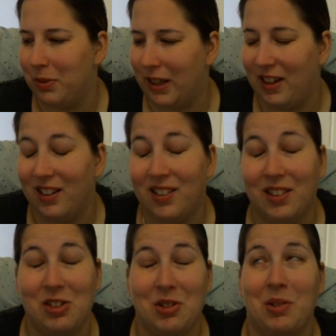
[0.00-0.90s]
Like, it's
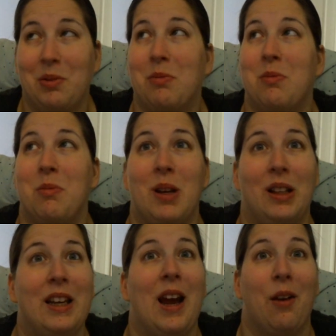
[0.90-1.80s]
just
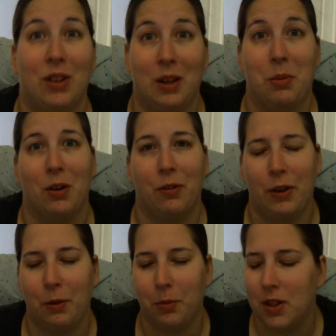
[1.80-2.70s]
really heavily
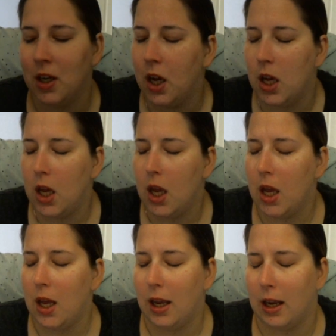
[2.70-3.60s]
perfumed,
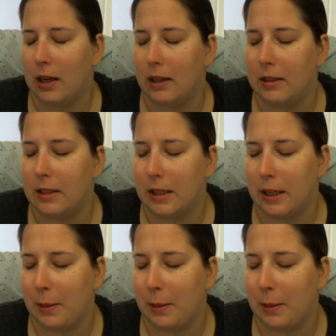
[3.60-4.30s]
and